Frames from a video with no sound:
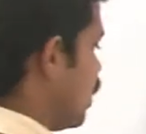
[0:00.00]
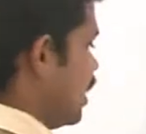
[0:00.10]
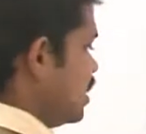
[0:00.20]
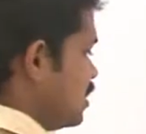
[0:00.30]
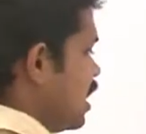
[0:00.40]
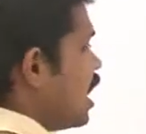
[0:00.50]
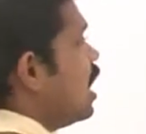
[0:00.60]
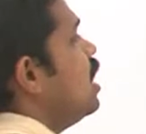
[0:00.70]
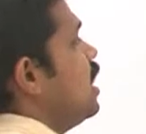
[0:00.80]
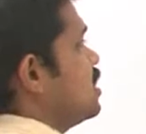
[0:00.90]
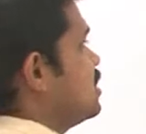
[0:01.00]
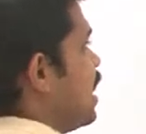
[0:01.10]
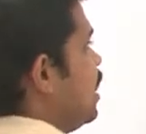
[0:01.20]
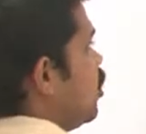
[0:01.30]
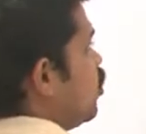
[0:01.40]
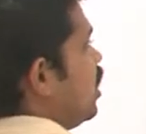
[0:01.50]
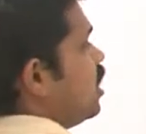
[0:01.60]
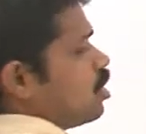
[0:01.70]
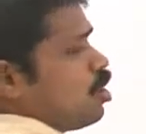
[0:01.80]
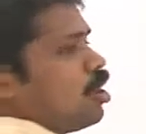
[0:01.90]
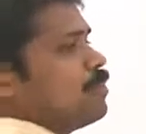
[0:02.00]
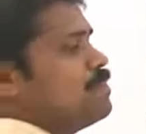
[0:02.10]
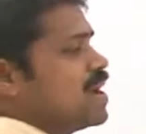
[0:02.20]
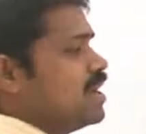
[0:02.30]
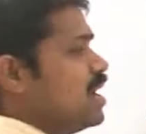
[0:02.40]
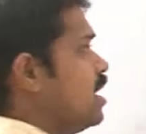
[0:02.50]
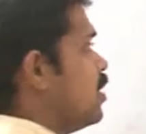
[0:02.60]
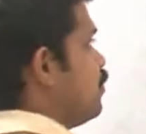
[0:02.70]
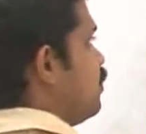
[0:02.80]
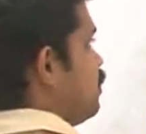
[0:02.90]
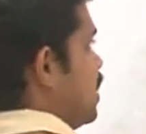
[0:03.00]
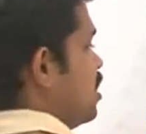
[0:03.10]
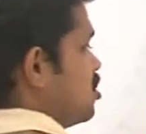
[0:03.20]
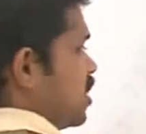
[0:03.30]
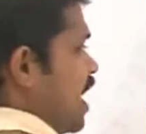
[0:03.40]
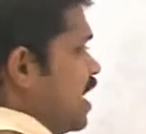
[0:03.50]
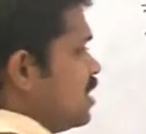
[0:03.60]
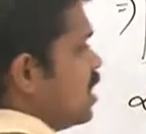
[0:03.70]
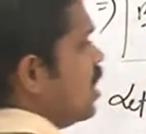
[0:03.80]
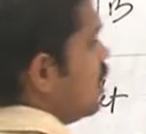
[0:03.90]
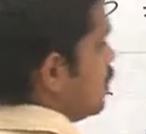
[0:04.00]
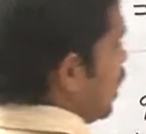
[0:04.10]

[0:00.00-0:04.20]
what is the SI unit of magnetic field strength?